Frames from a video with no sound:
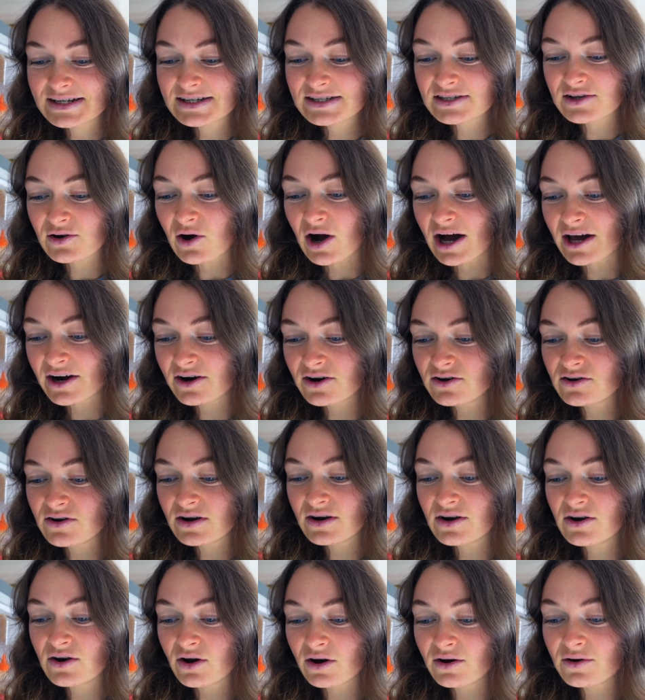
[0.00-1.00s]
So I
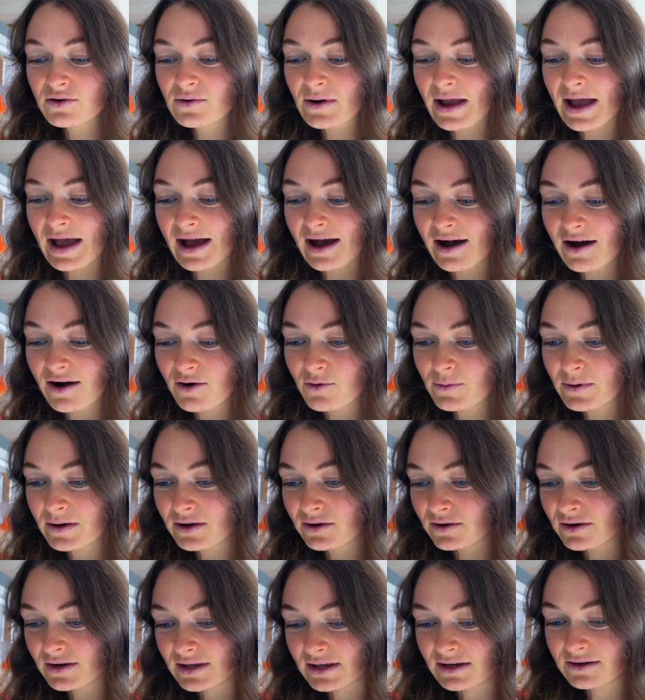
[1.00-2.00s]
don't know how we're
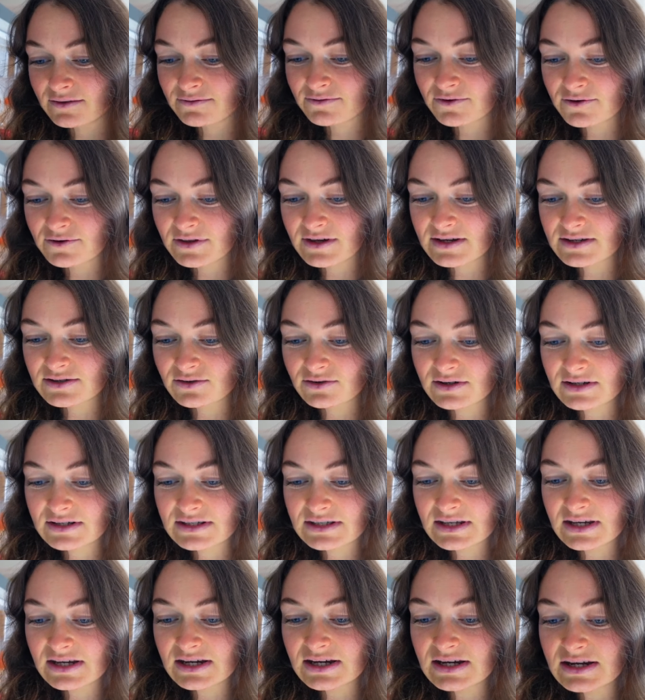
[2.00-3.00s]
gonna get through these,
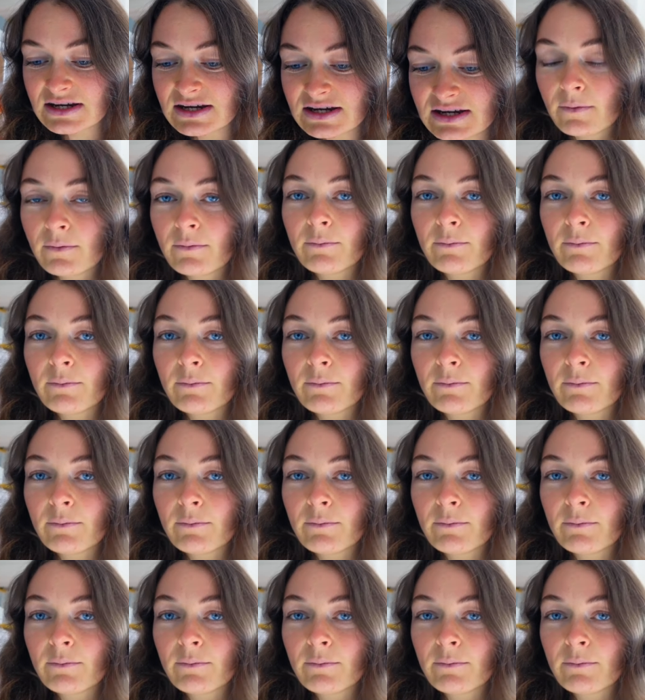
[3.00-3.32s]
honestly,